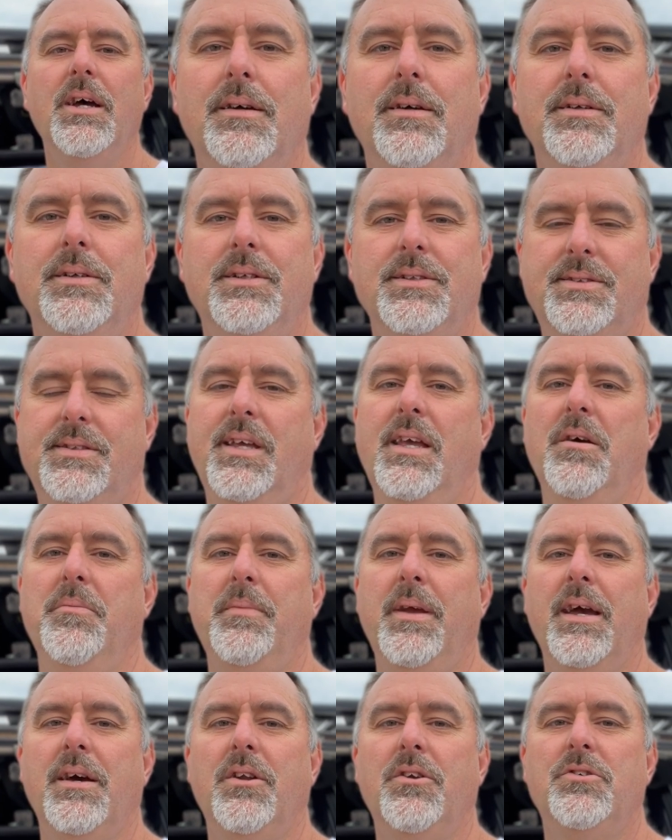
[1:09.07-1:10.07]
just to get
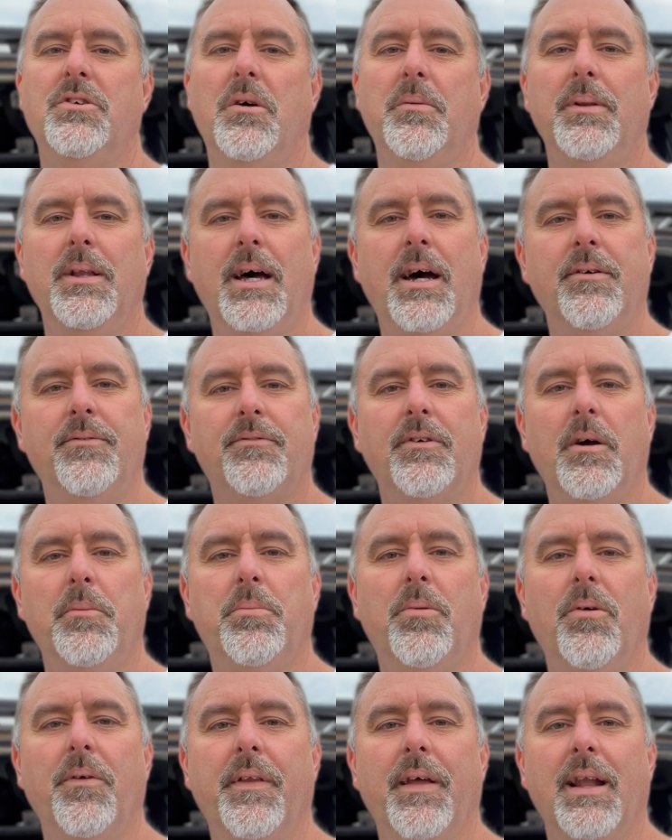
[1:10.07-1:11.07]
me out of trouble after I
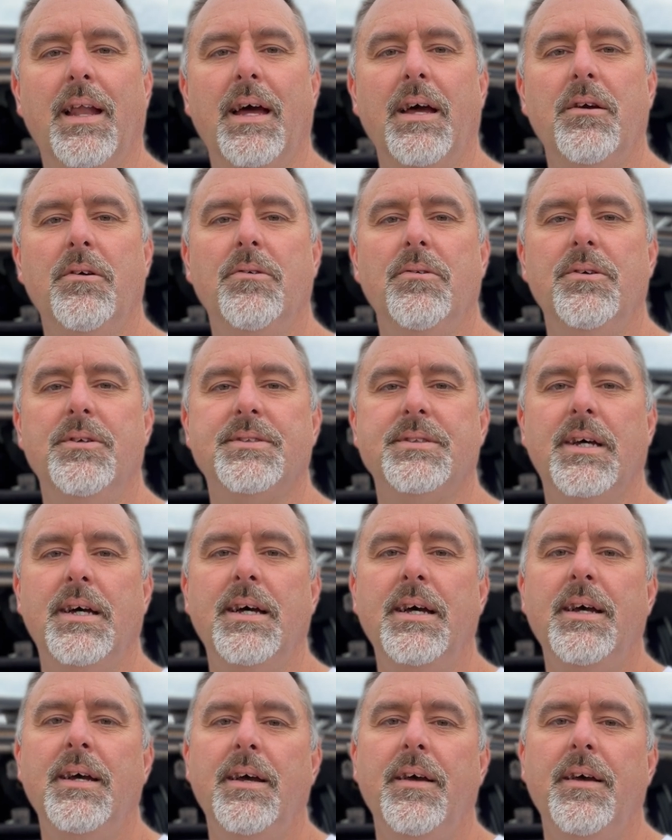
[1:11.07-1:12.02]
bought the Land Cruiser.